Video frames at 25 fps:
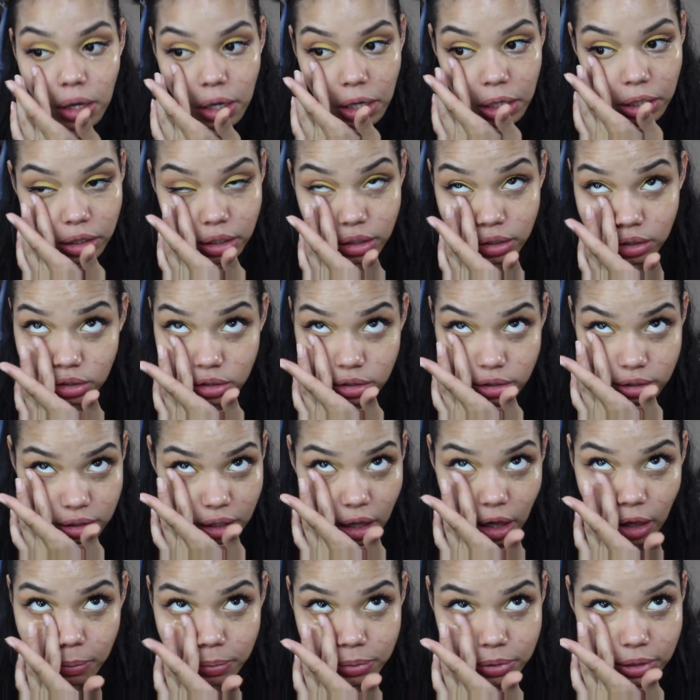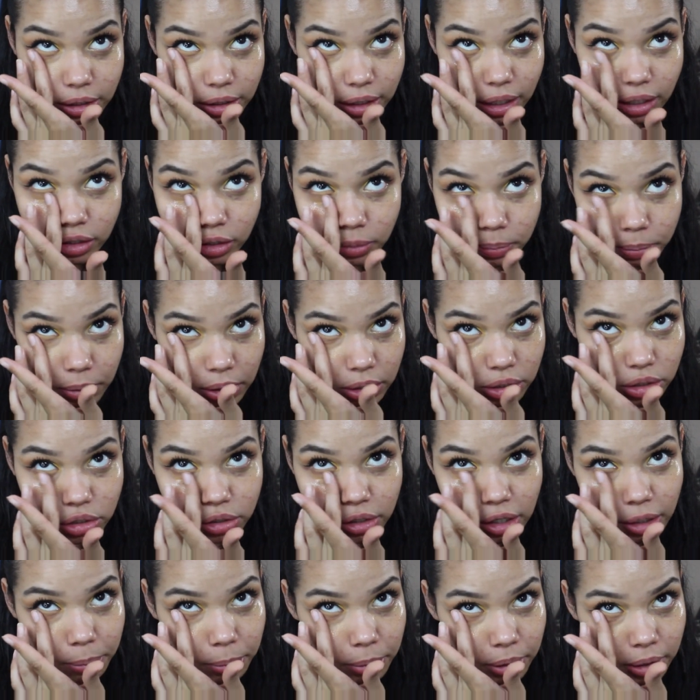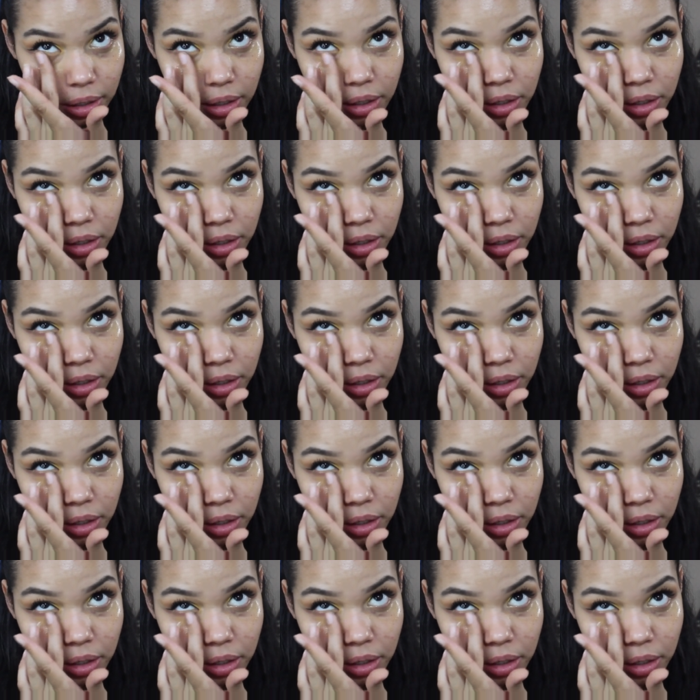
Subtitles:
And this just helps it not to bunch up.